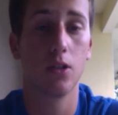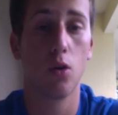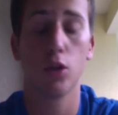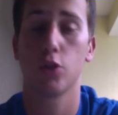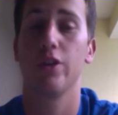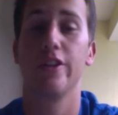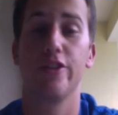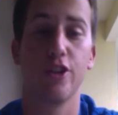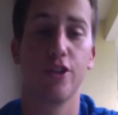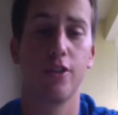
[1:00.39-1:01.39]
of the whole
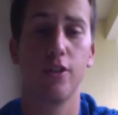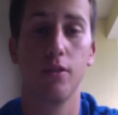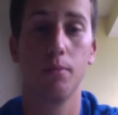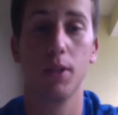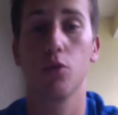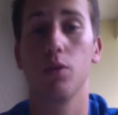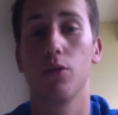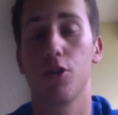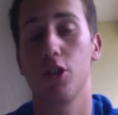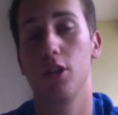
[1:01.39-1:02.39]
transition between
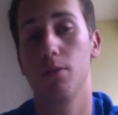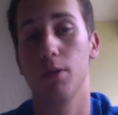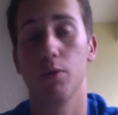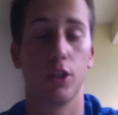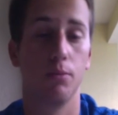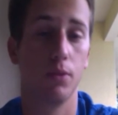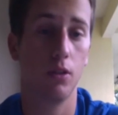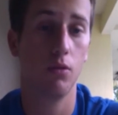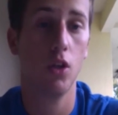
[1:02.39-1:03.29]
Rush Team and Rush Team 2.